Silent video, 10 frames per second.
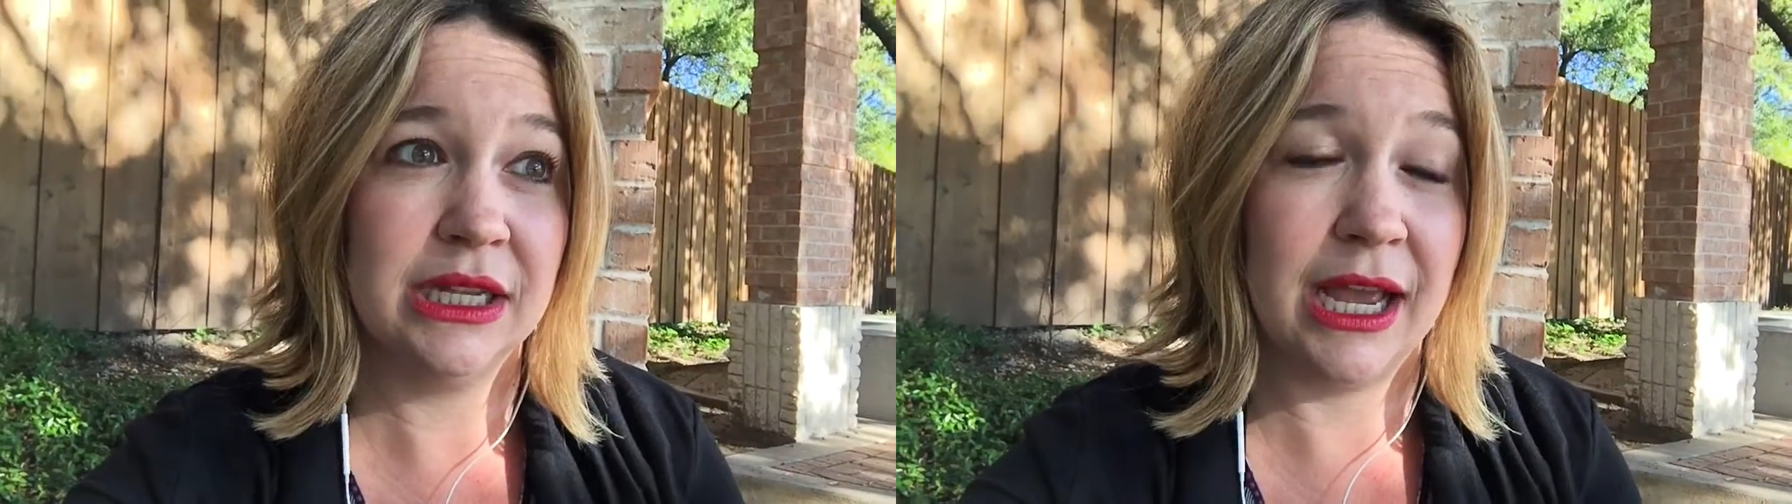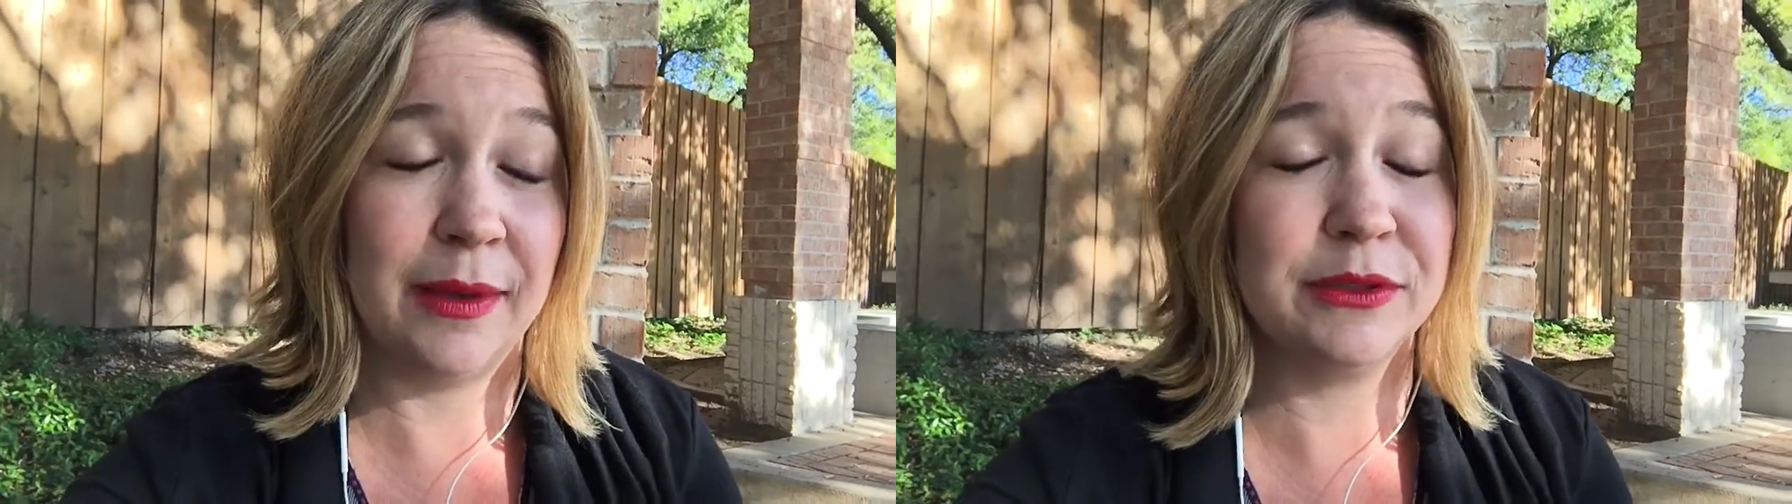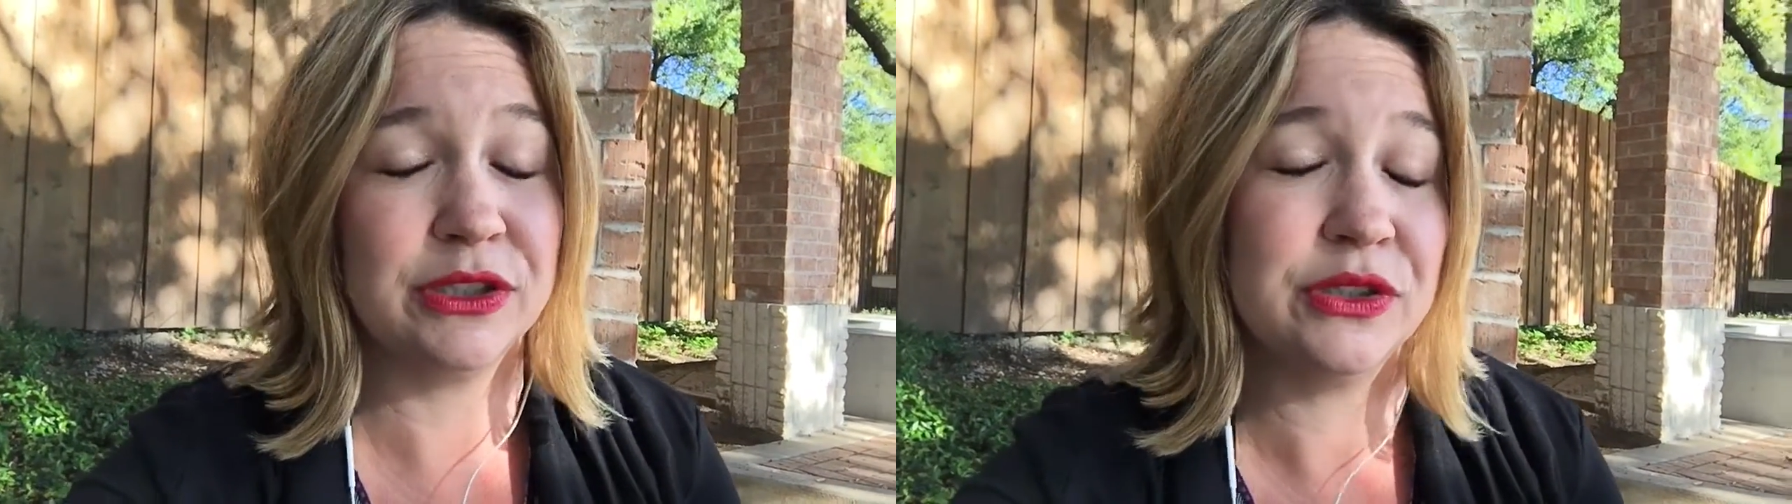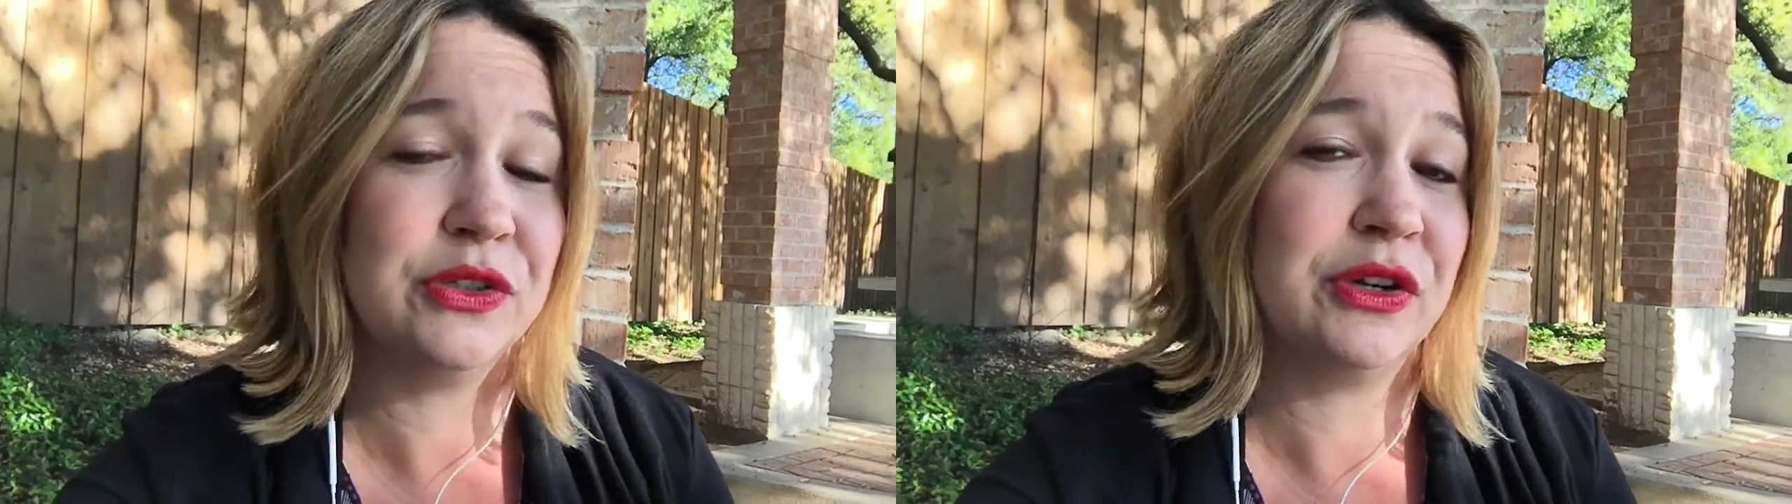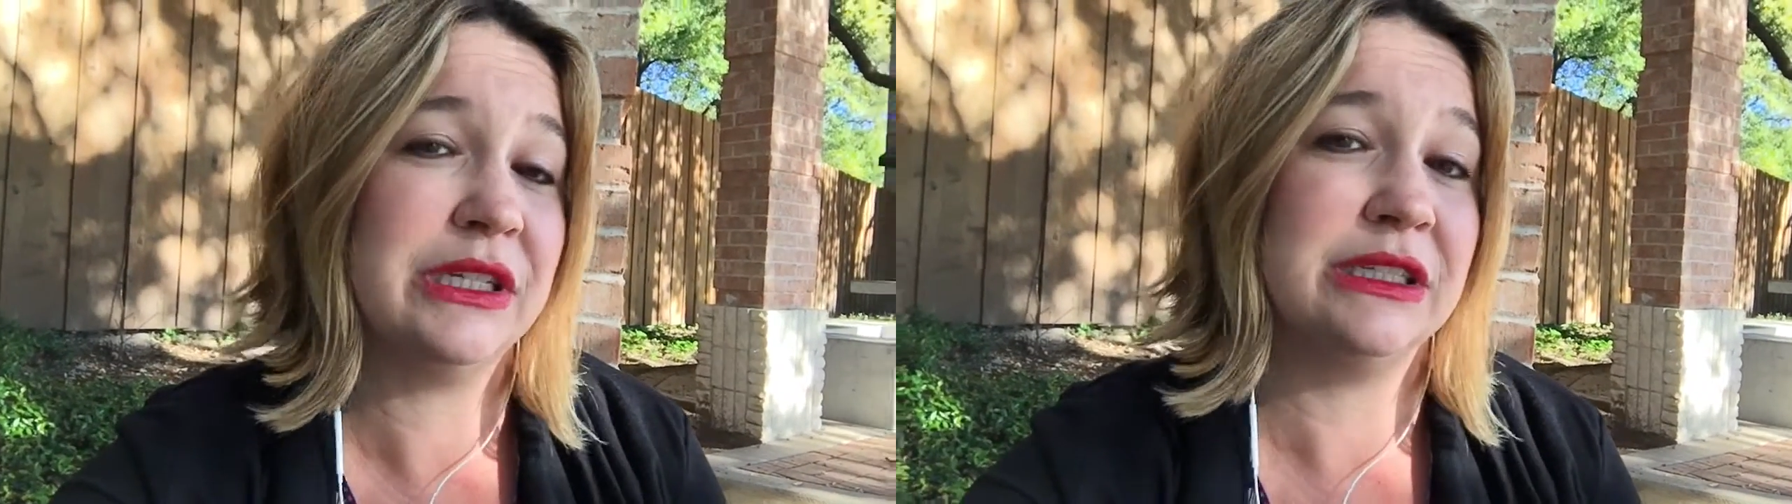absolute
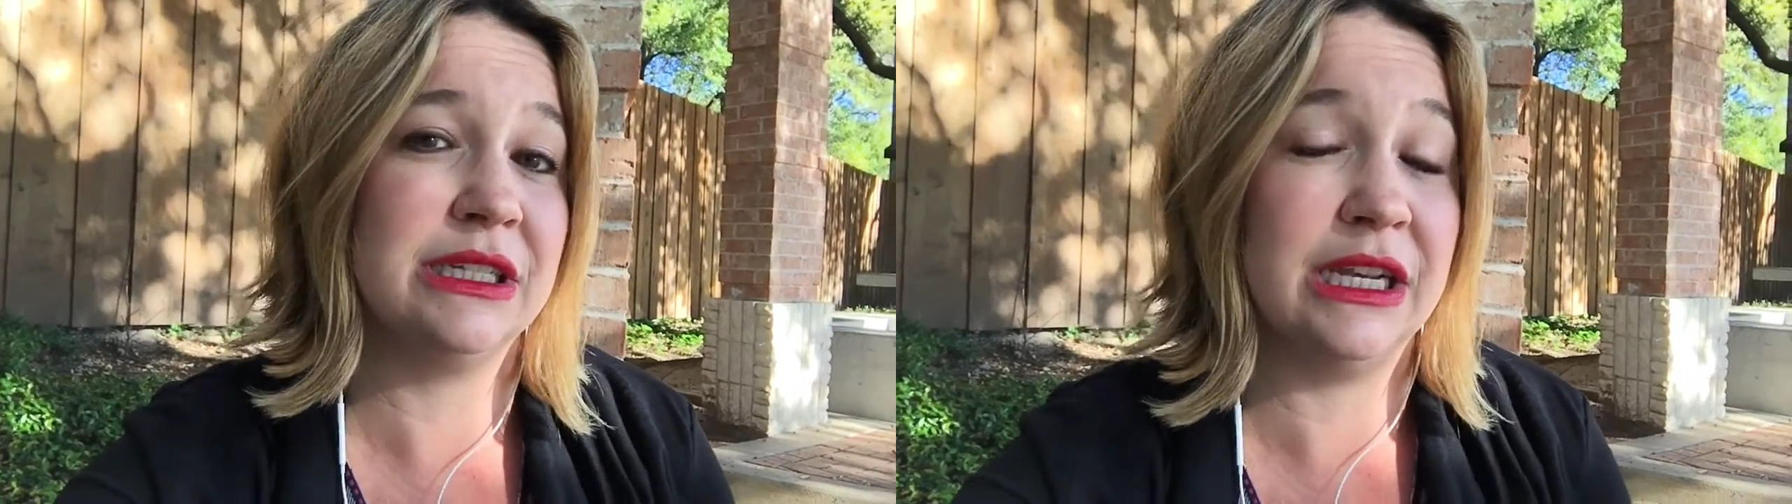greatest